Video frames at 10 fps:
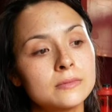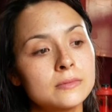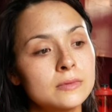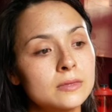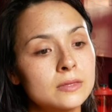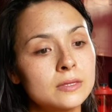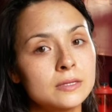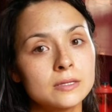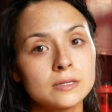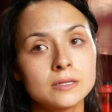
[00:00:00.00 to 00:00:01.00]
Yeah, go ahead and tell
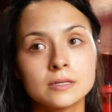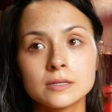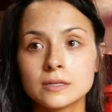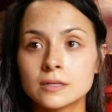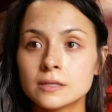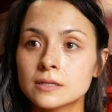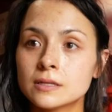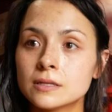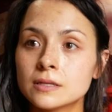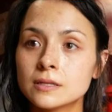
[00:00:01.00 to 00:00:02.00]
me what you were thinking when you were on
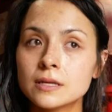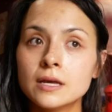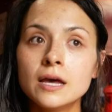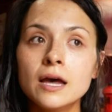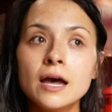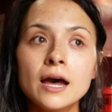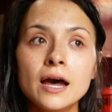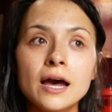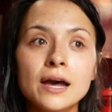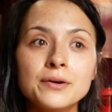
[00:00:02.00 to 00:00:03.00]
stage.
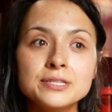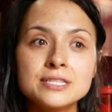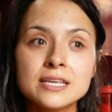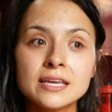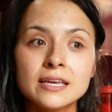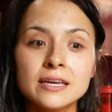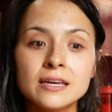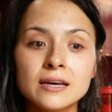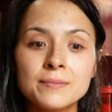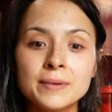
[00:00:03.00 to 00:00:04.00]
I was
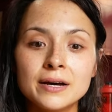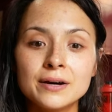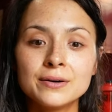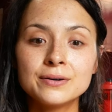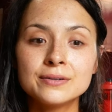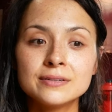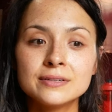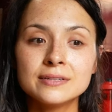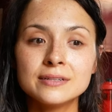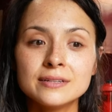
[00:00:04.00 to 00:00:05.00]
thinking about
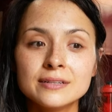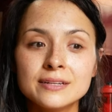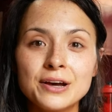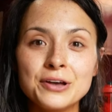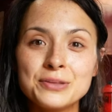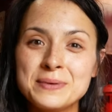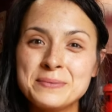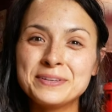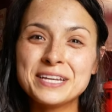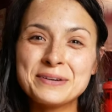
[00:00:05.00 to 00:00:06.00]
all the
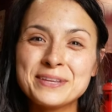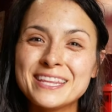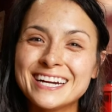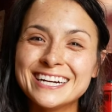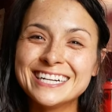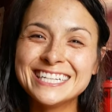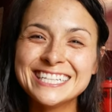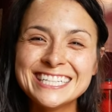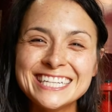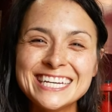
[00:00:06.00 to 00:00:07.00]
people that were there
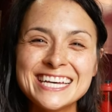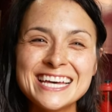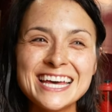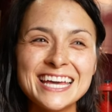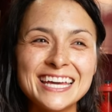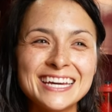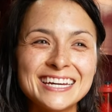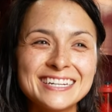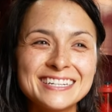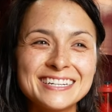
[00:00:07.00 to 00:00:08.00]

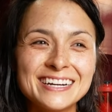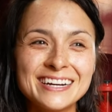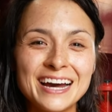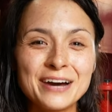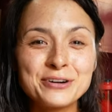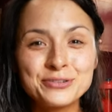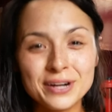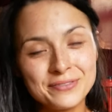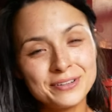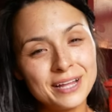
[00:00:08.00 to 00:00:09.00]
and how
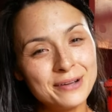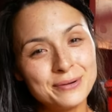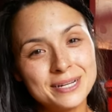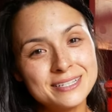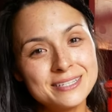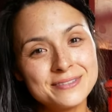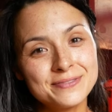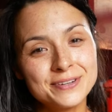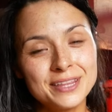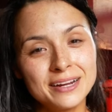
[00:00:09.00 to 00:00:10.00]
grateful I was
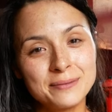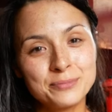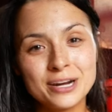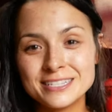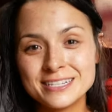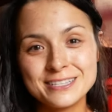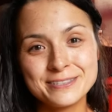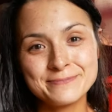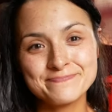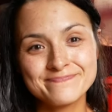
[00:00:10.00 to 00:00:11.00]
for their presence.